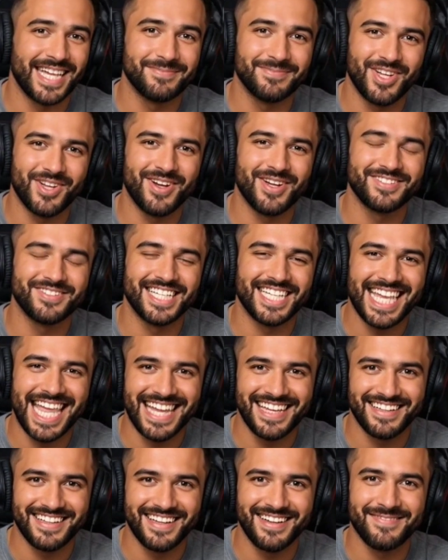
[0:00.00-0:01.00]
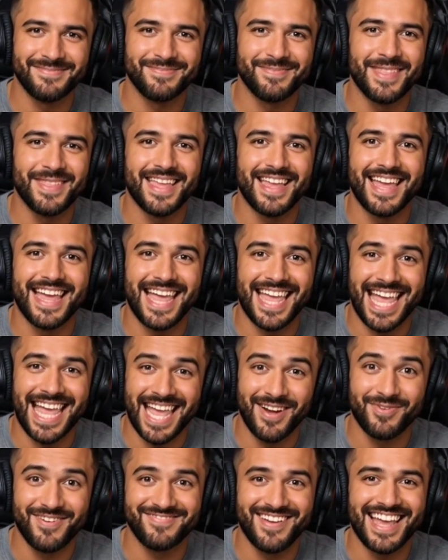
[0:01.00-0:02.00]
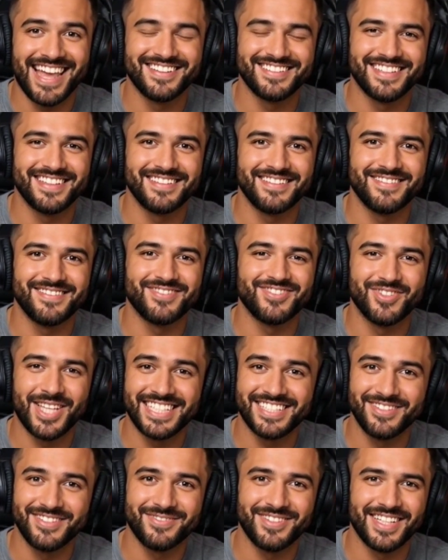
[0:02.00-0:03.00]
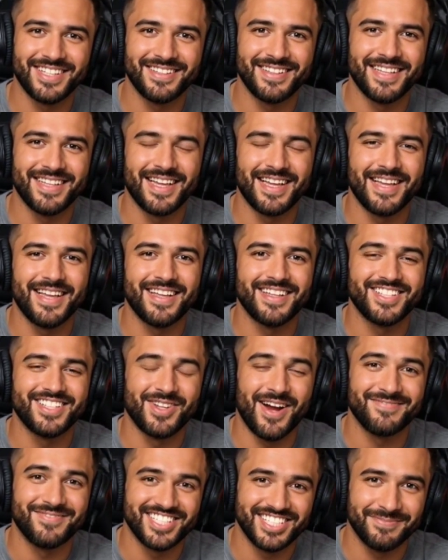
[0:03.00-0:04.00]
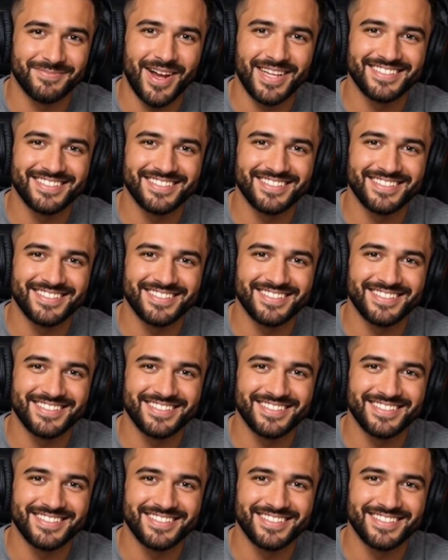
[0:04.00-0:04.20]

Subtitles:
bureaus in Canada, Equifax and TransUnion. So every smart